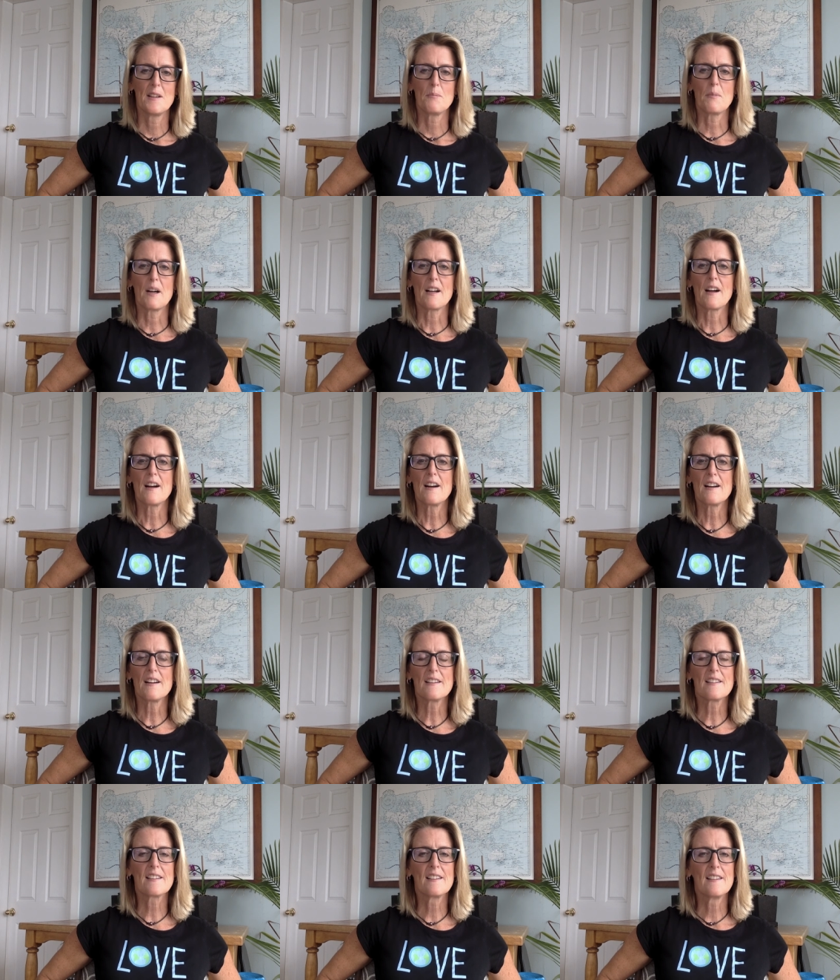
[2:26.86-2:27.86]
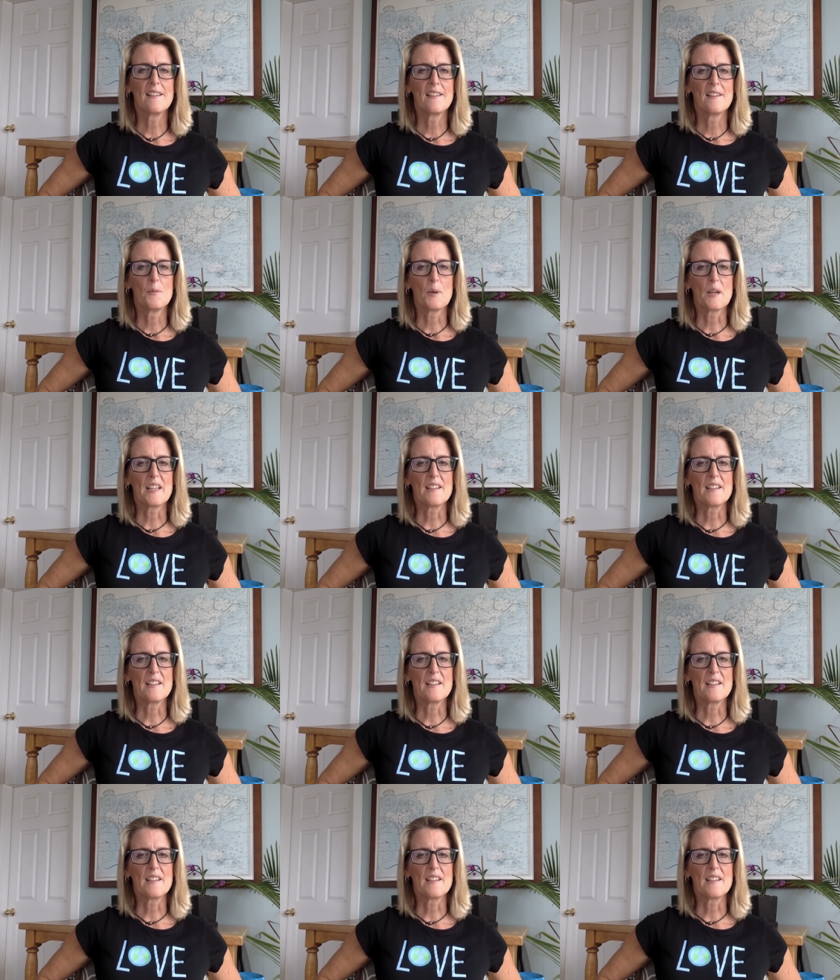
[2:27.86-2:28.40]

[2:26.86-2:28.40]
my heart, my